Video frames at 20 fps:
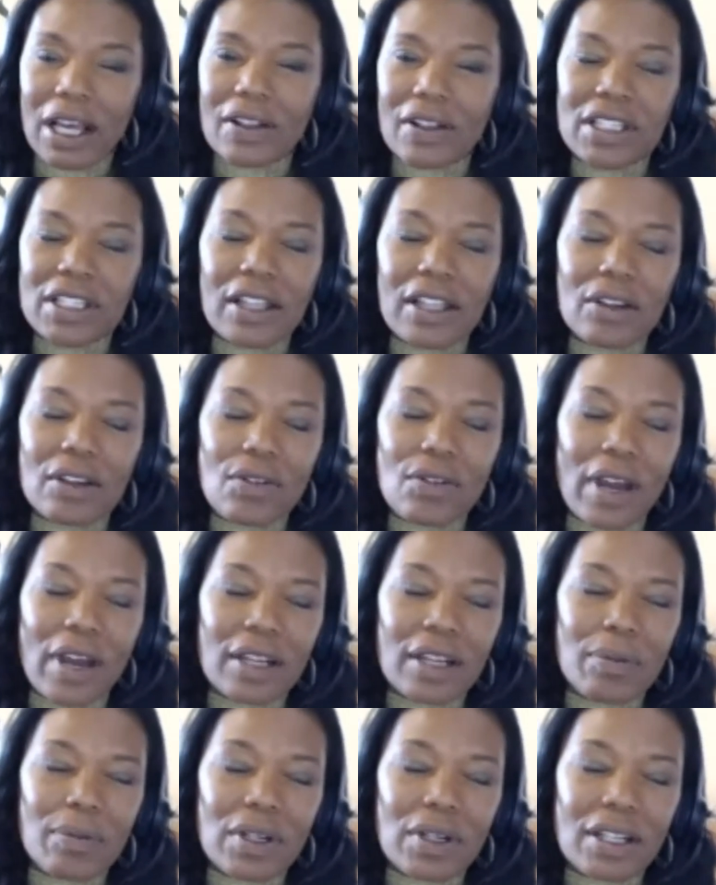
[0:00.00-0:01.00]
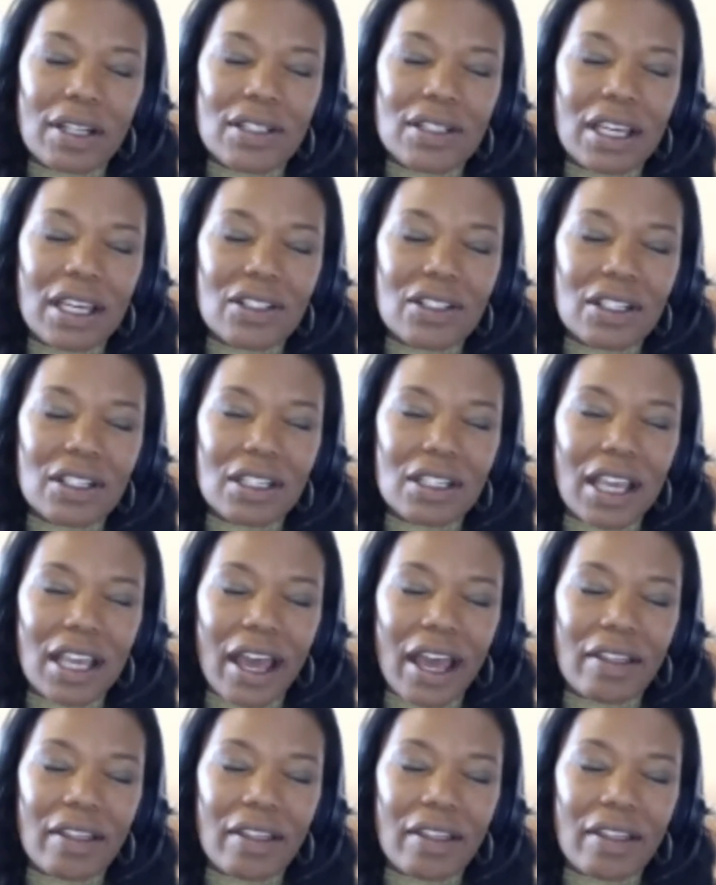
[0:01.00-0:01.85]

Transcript: Is that the correct pronunciation, Kathe?